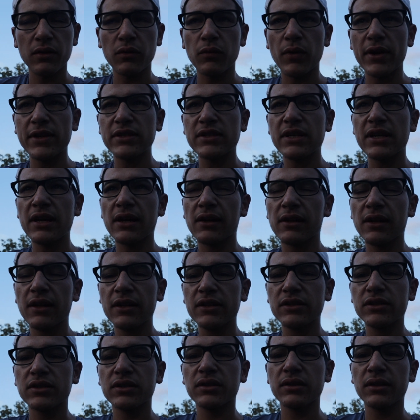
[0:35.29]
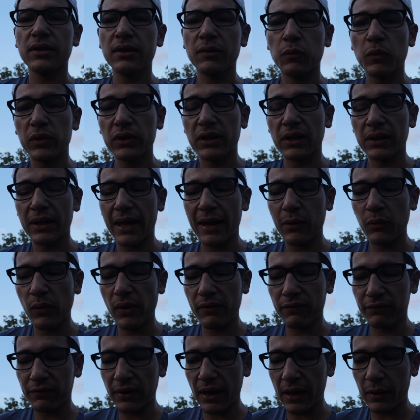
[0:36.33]
racing clutch with the
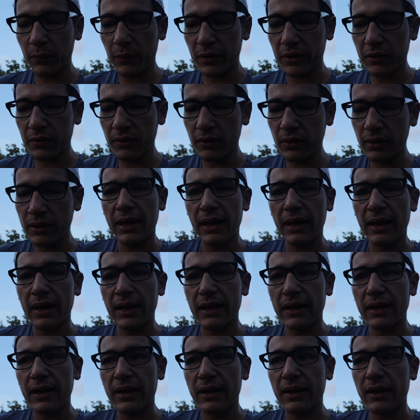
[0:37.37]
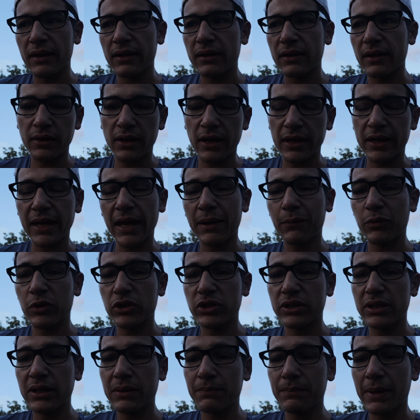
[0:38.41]
lightweight flywheel, and it came with
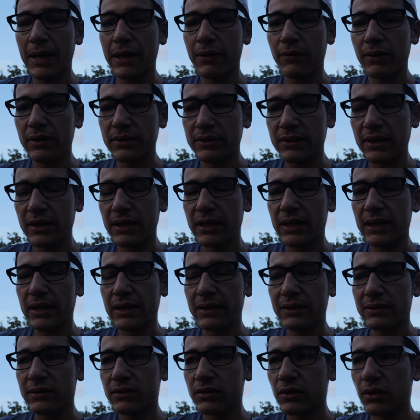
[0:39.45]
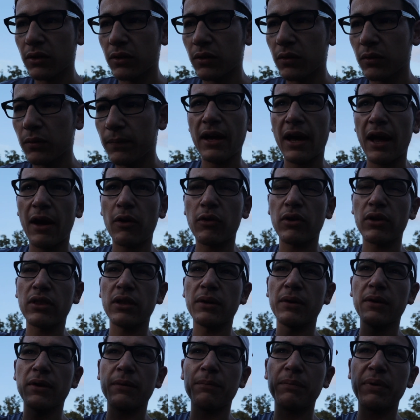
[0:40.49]
cheap bearings in the kit. So I ordered
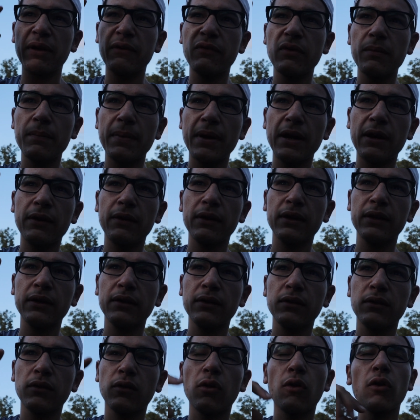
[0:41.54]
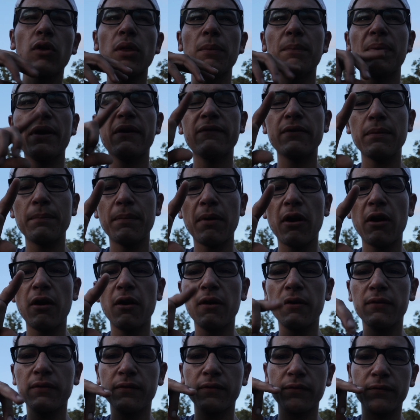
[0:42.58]
the pivot bearing, or the pivot
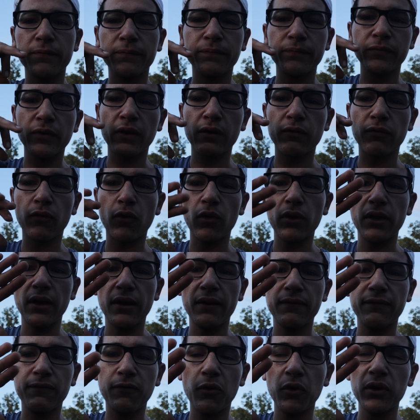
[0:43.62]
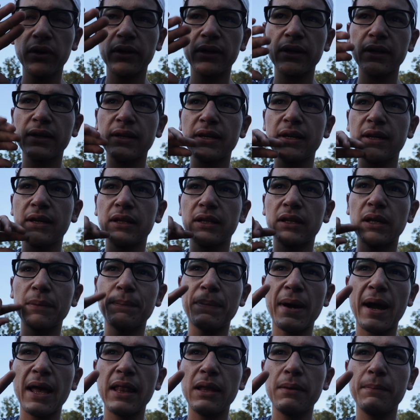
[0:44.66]
ball for the fork, the
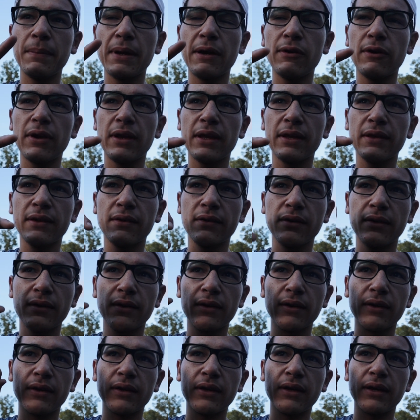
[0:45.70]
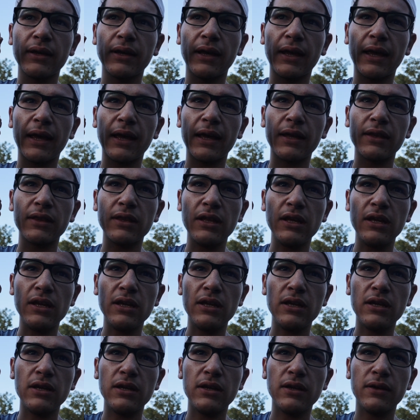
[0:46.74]
pilot bearing, and
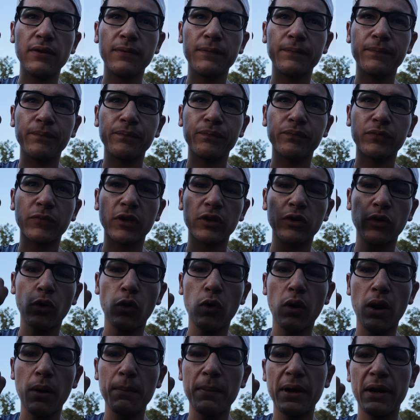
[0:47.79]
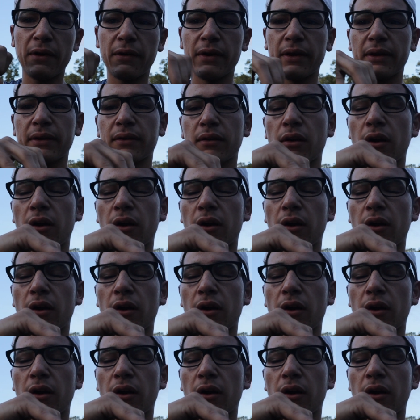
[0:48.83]
the throwout bearing.